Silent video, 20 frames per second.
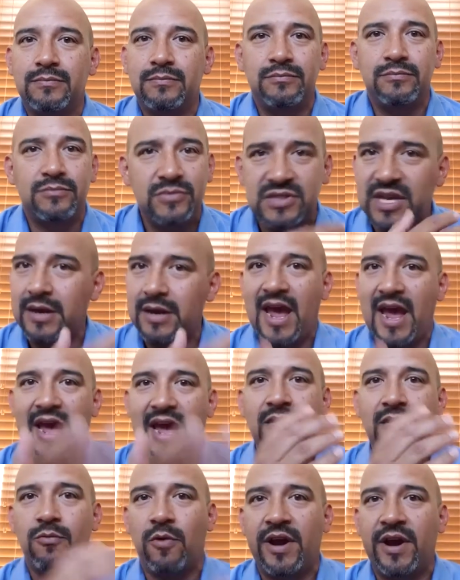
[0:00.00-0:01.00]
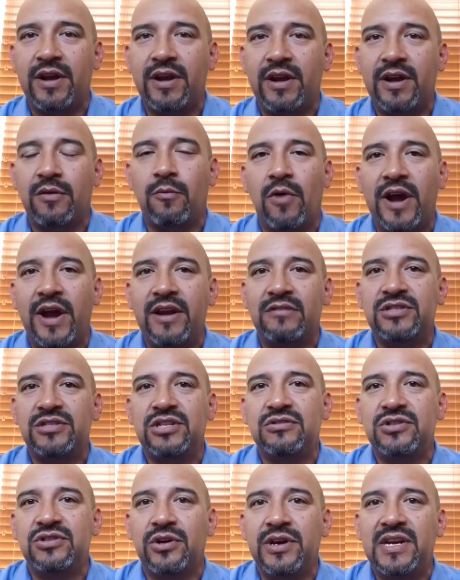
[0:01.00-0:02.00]
said, "Hey, why don't you
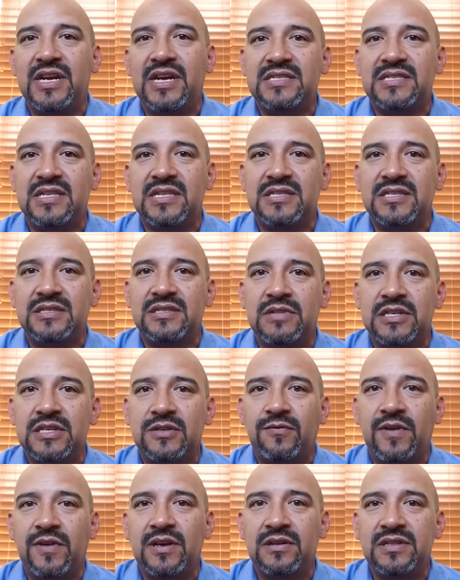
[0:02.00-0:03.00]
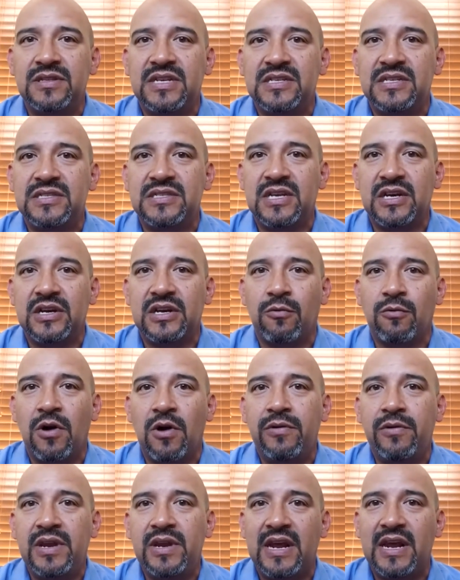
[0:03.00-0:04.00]
join us? This field is
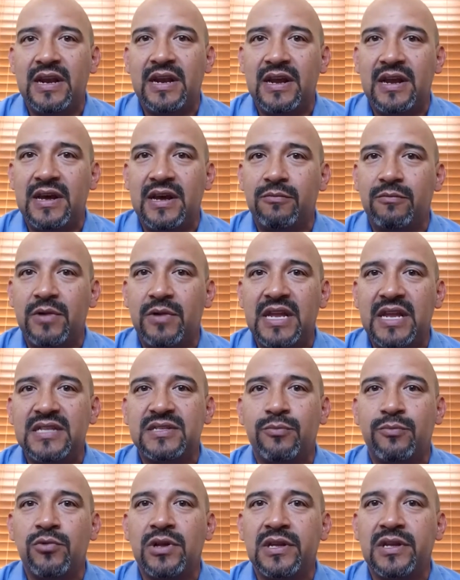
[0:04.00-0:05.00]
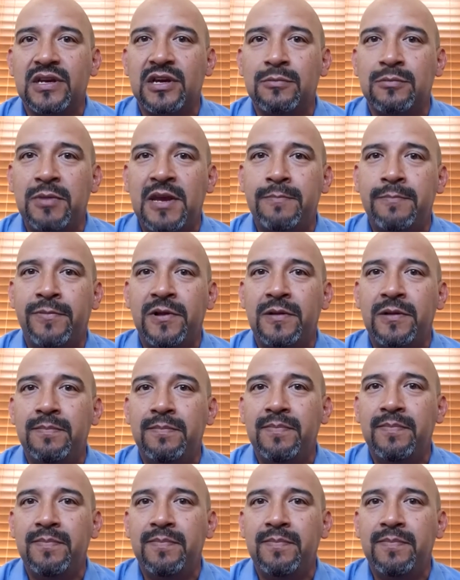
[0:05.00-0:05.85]
growing, and we need some really good people."